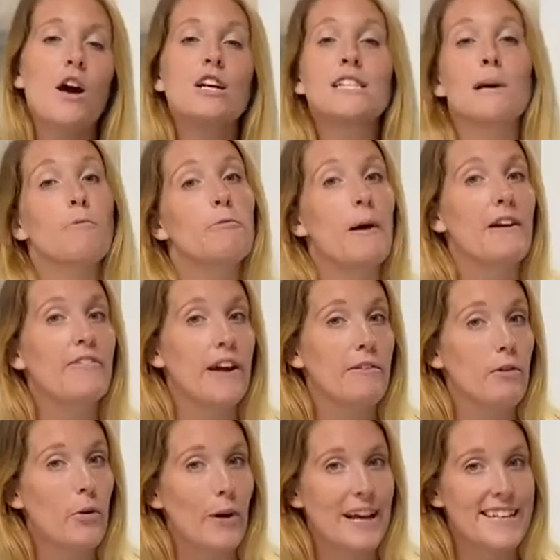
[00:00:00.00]
Some of my
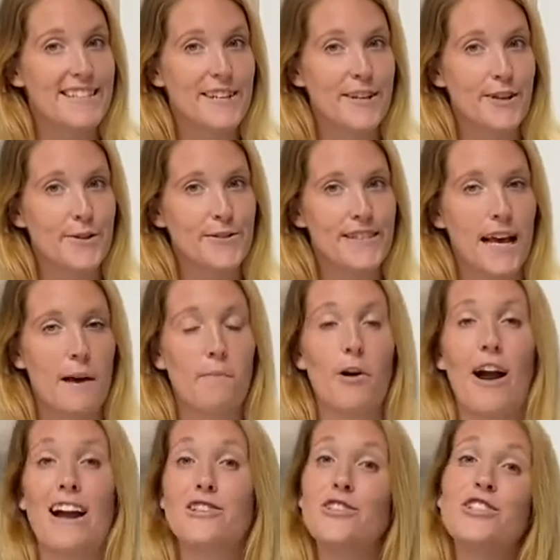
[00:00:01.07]
favorite ways to use them are
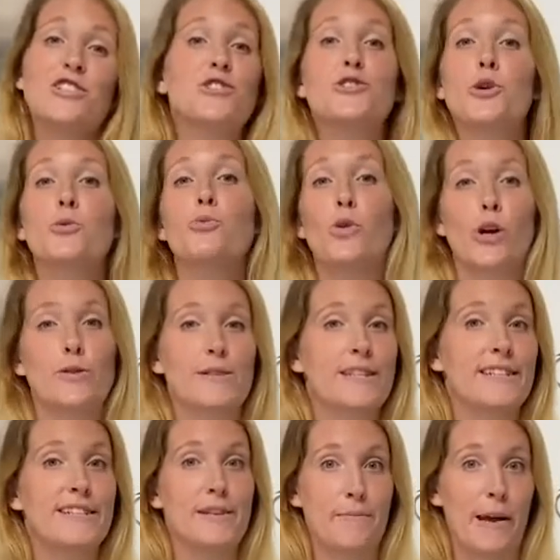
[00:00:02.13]
actually just to
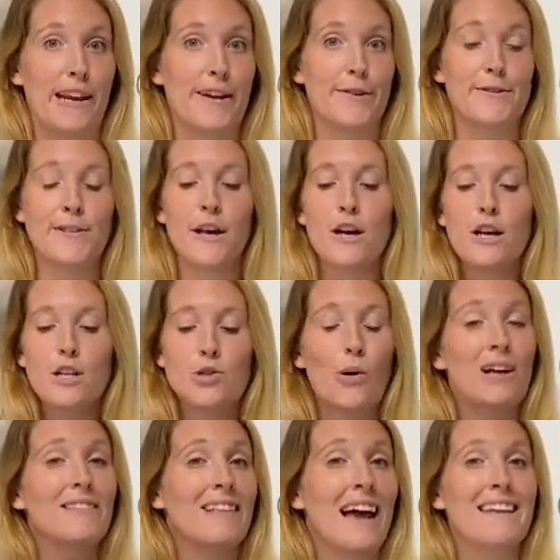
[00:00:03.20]
roast tomatoes. So
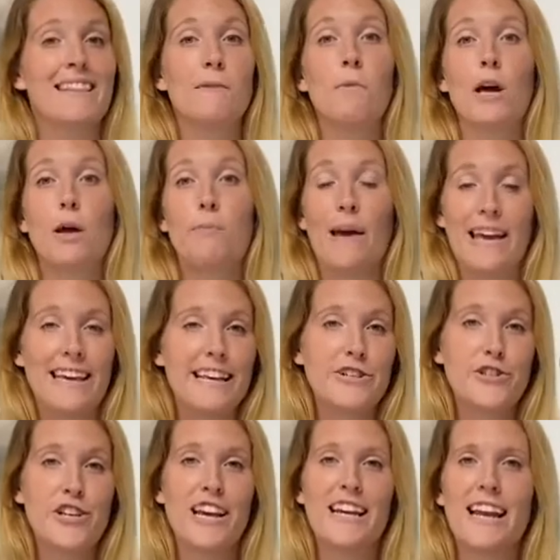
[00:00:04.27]
I line them on a baking
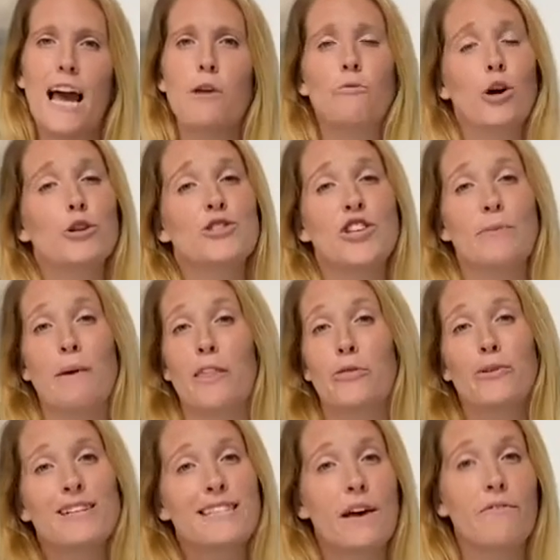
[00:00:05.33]
sheet and roast them at
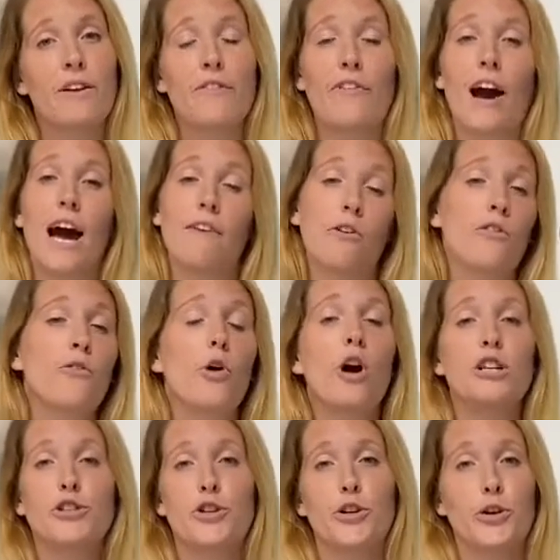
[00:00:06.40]
375 or
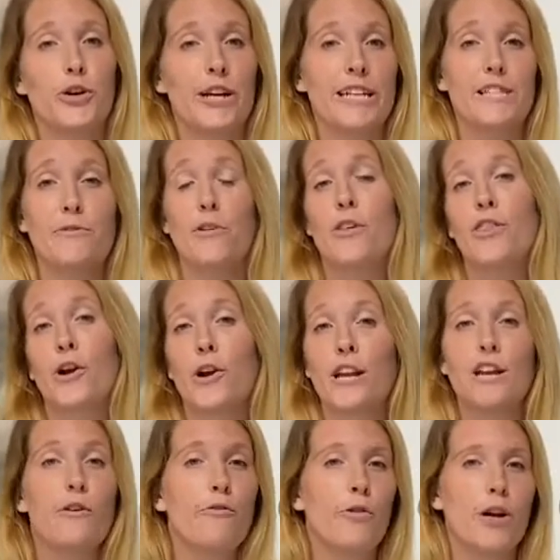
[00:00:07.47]
400 degrees for
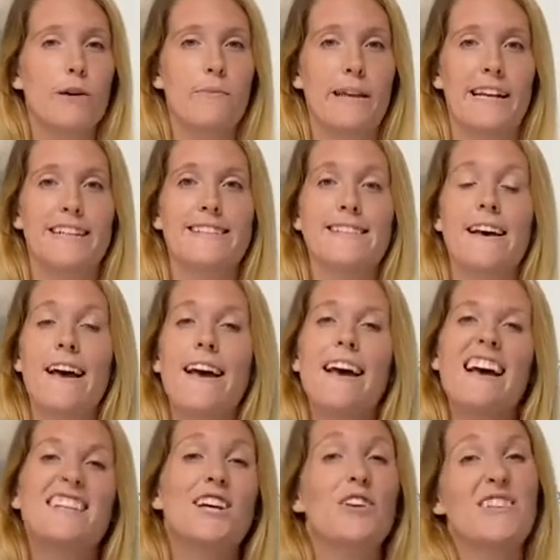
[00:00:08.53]
30 to 40 minutes
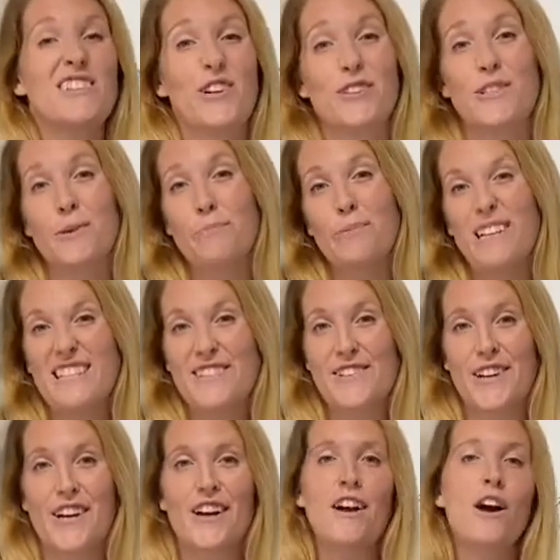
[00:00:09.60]
until they start to
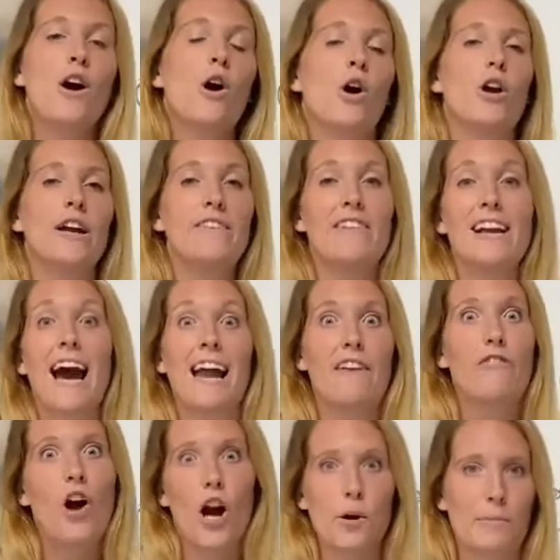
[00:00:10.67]
blister or even kind of
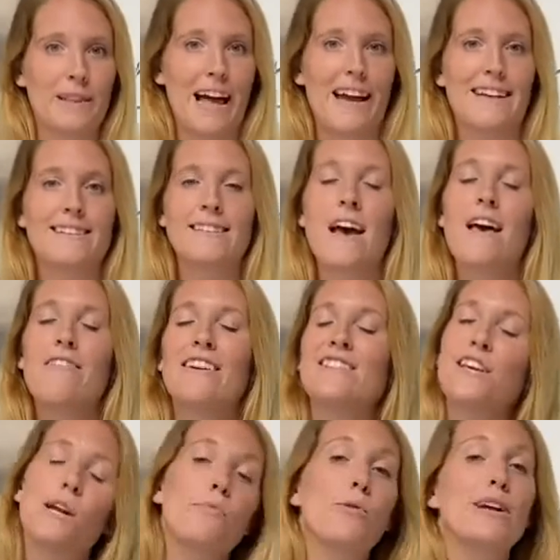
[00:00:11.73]
caramelize. That's
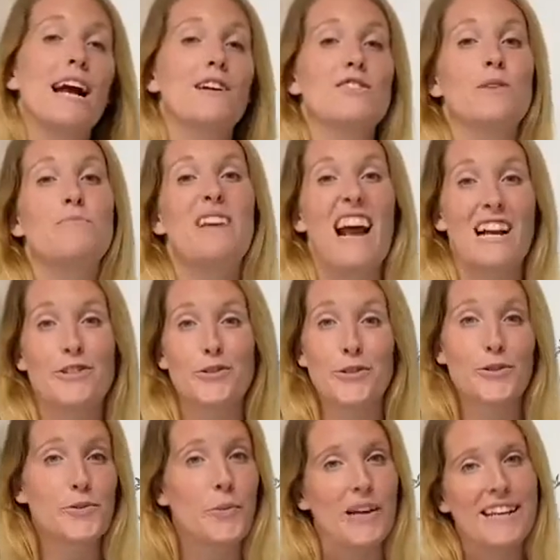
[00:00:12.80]
going to bring out some natural
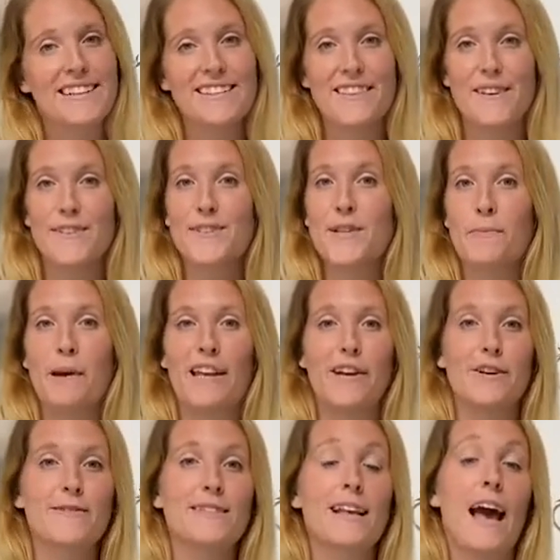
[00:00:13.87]
sweetness in those
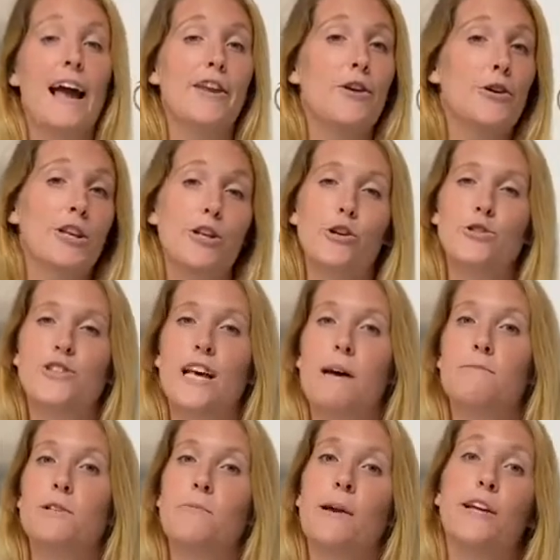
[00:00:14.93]
tomatoes, and you can use
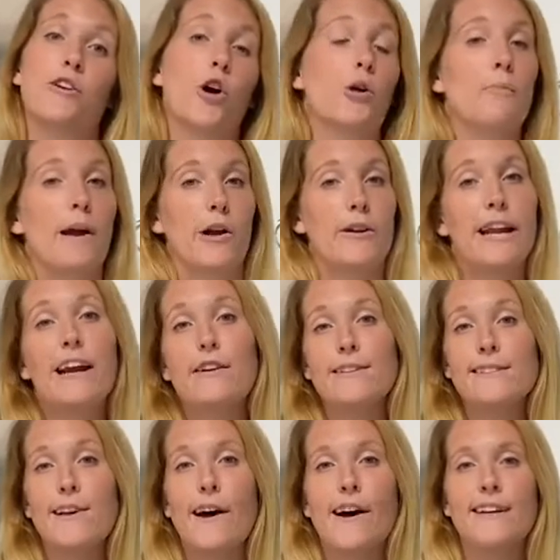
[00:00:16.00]
them to make your own marinara
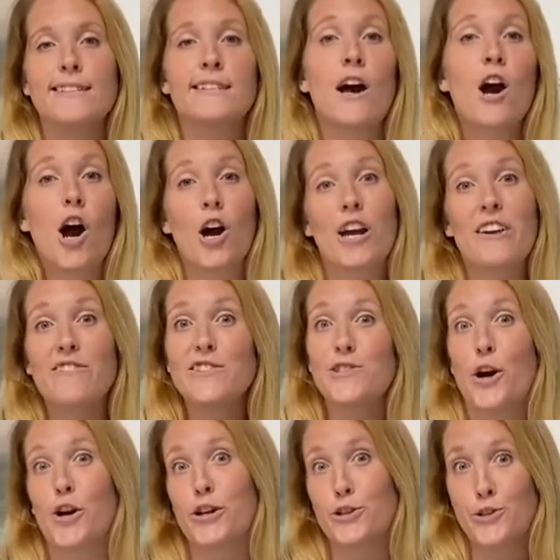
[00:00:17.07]
sauce or even
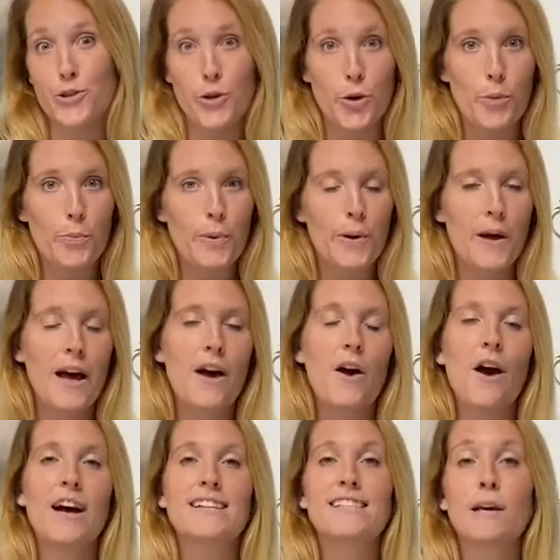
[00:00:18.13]
start a soup.
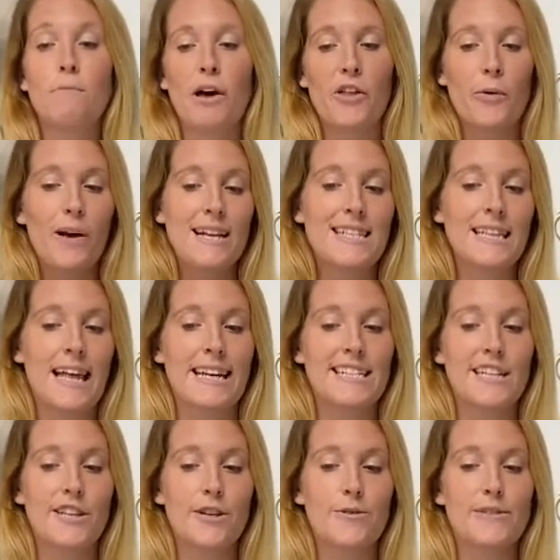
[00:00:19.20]
Some other ways I like to use